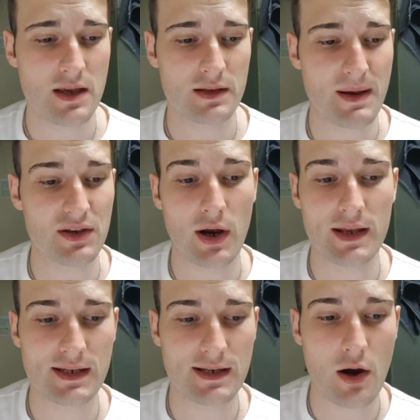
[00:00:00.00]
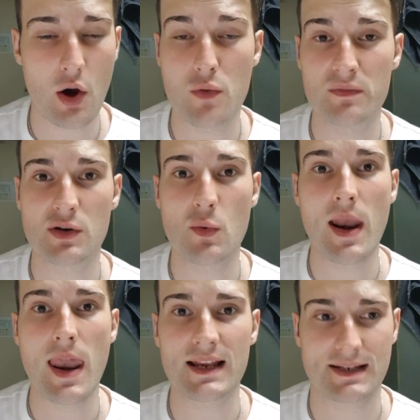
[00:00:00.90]
It's Man United at home to
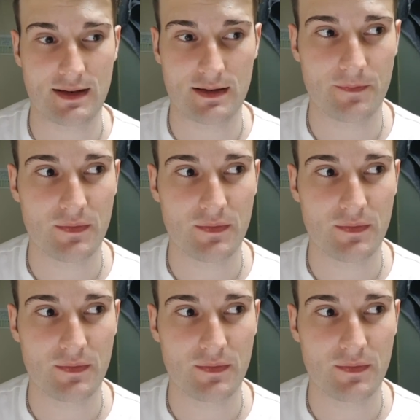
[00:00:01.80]
Leicester.